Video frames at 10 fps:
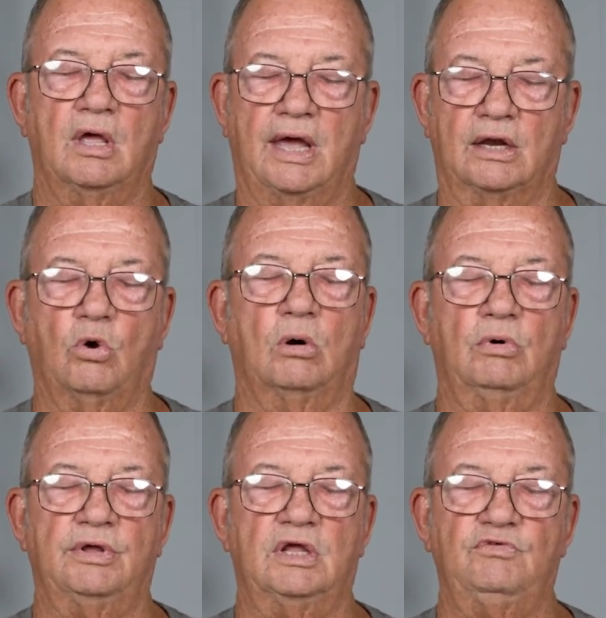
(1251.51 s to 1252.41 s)
And Lord,
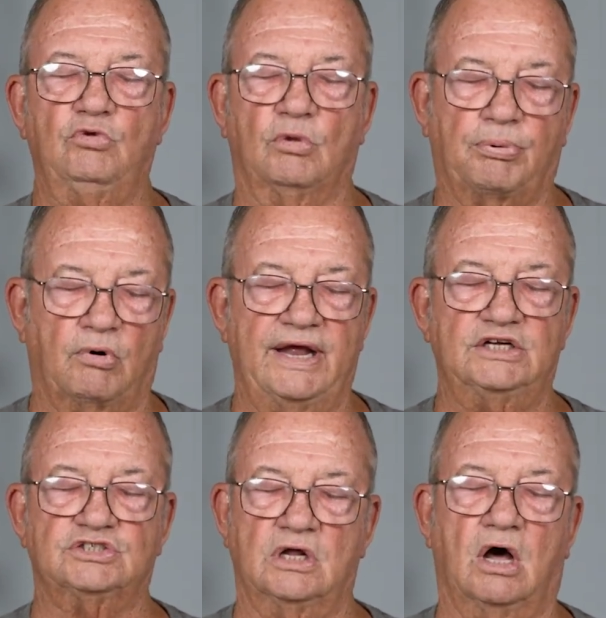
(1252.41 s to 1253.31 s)
we'll give you the
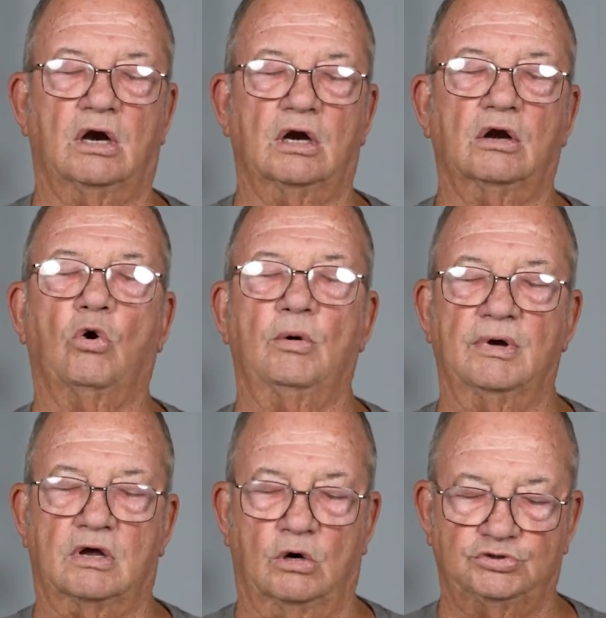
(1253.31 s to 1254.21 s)
praise and honor and the glory
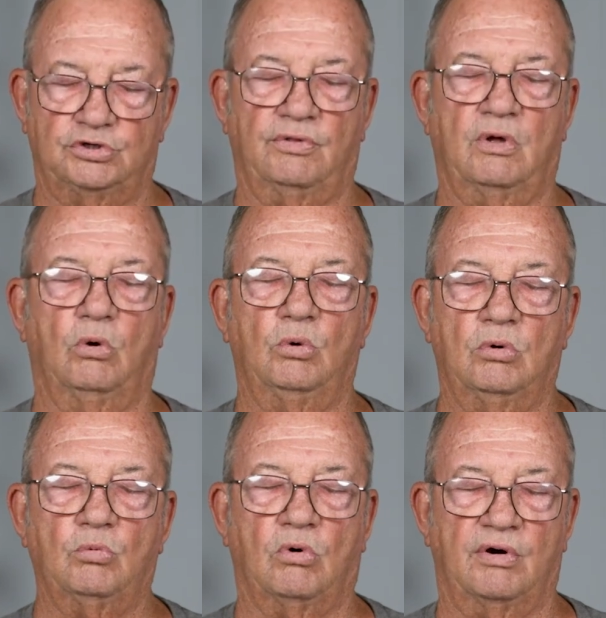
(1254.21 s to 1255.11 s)
because you're the only
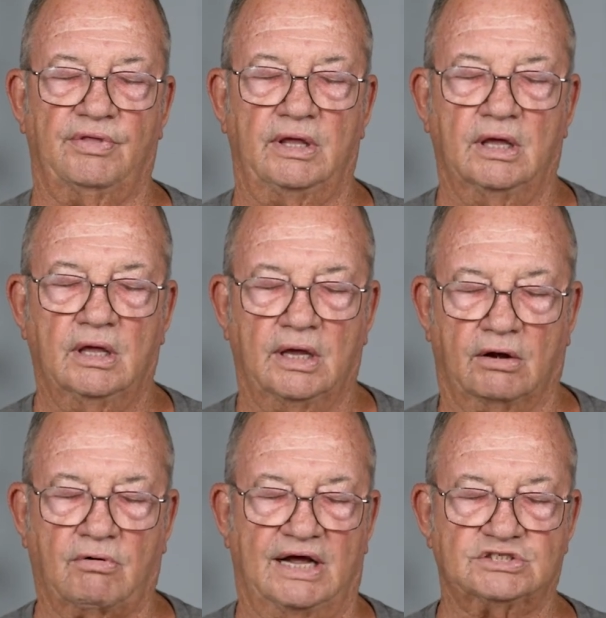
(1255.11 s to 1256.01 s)
one worthy. In
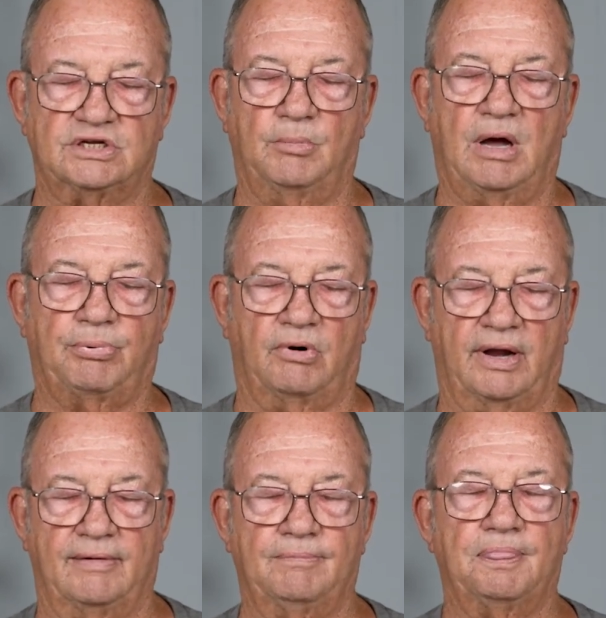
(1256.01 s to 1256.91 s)
Christ's name I
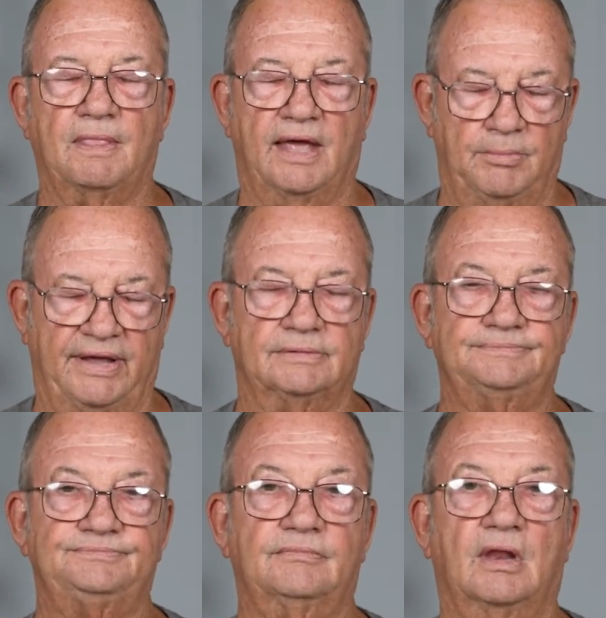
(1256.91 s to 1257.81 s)
pray. Amen.
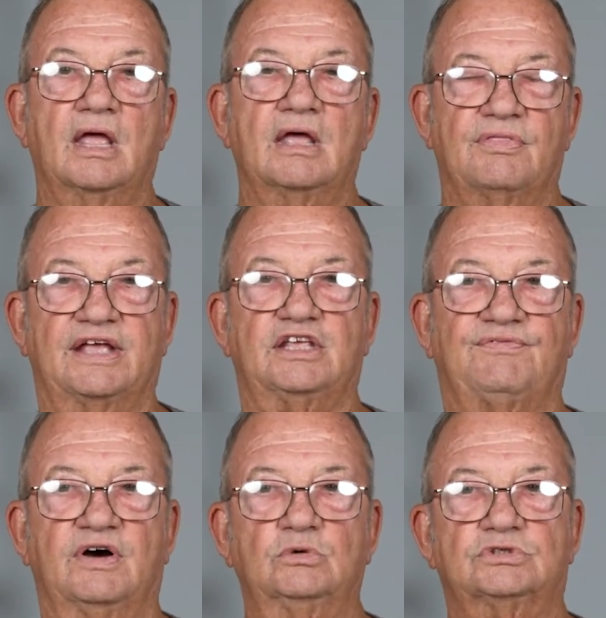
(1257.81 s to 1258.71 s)
Thank you,
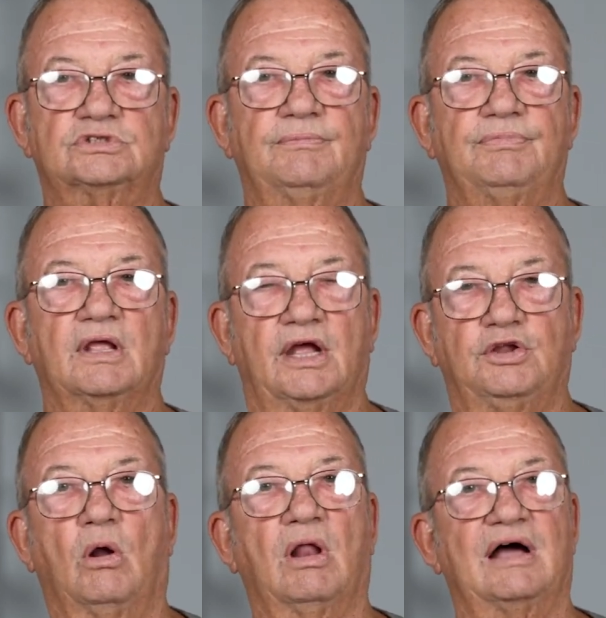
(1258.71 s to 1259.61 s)
folks, and
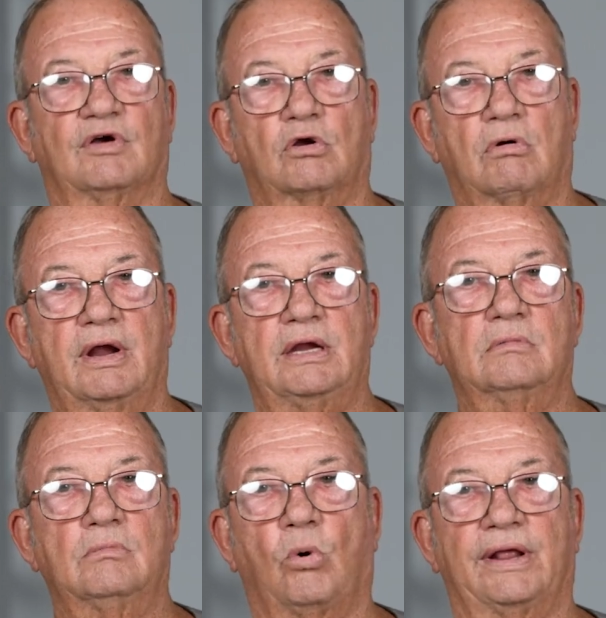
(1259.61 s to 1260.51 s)
y'all have a
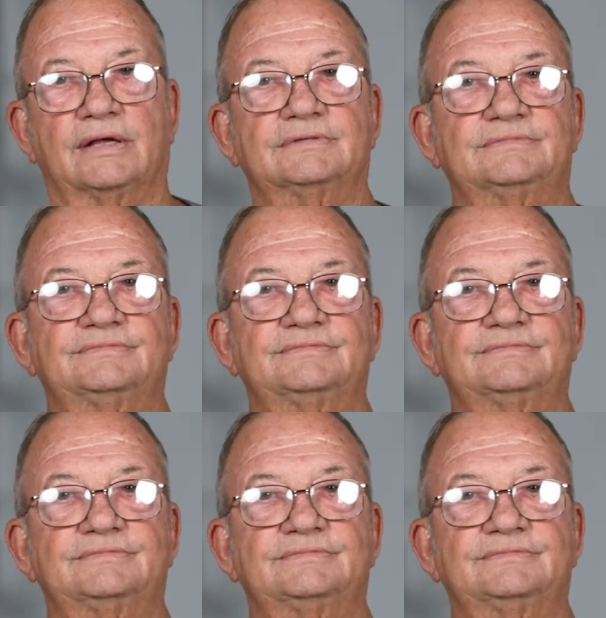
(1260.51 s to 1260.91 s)
great morning.